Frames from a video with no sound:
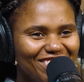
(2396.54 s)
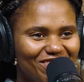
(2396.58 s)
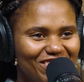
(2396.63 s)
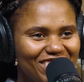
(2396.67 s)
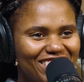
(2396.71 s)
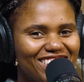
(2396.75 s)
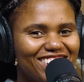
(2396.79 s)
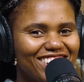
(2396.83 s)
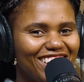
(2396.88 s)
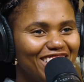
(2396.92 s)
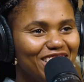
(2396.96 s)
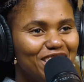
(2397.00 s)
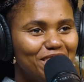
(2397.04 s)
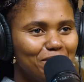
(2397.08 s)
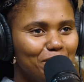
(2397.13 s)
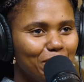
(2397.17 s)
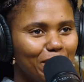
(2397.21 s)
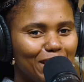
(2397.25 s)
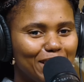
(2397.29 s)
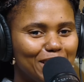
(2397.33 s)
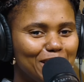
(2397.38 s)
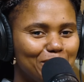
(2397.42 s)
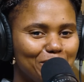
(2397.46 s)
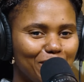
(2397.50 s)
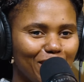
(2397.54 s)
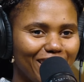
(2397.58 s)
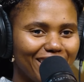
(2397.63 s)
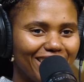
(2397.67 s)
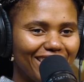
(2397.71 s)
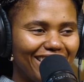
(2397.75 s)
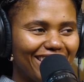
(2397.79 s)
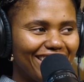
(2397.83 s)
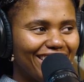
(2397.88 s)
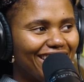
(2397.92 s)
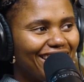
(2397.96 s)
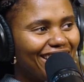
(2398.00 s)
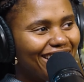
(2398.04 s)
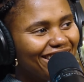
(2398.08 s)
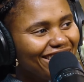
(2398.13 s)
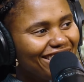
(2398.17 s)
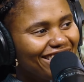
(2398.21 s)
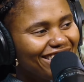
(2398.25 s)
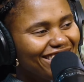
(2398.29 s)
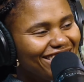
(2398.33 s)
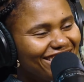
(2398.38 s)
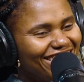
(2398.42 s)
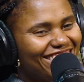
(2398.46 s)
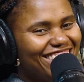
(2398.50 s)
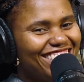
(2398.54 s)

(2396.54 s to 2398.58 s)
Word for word: Mr. Olympia's golly, body. Yeah, I mean, I,